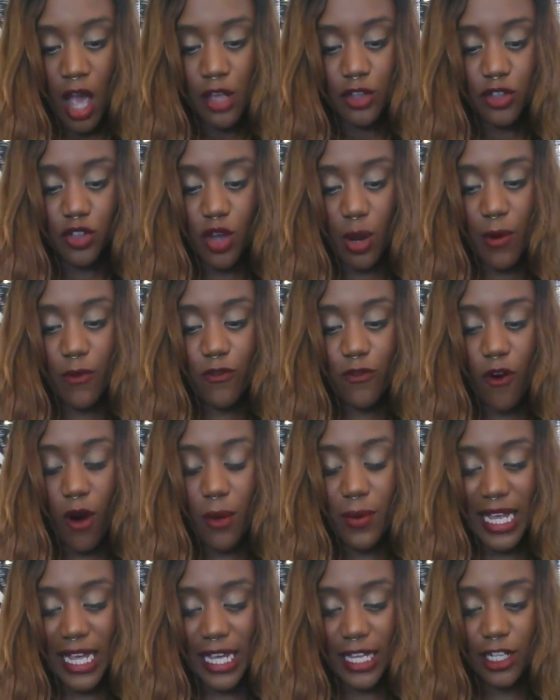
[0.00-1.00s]
So before
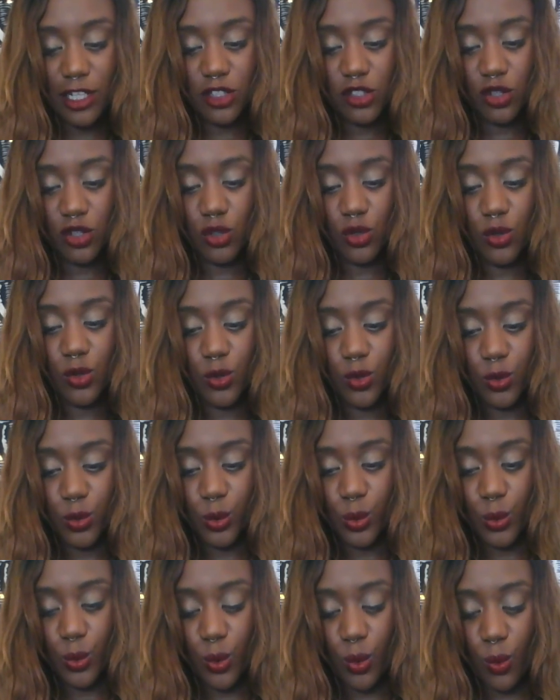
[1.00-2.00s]
we get
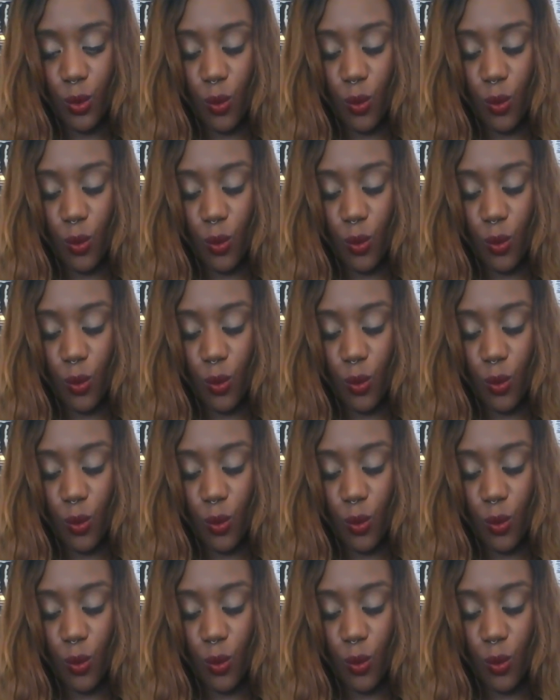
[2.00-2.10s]
into